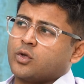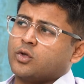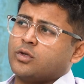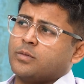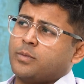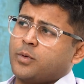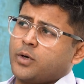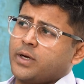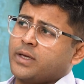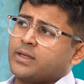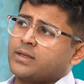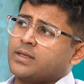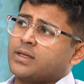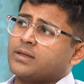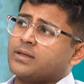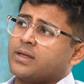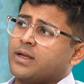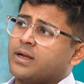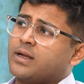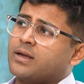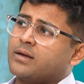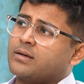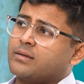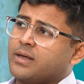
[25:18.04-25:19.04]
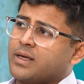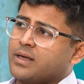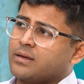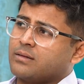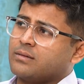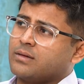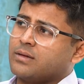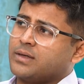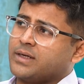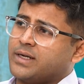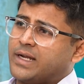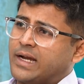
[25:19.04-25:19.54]
To the point that there are
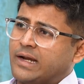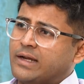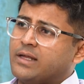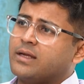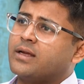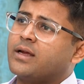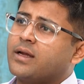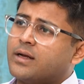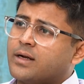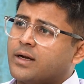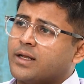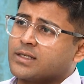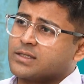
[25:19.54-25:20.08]
dedicated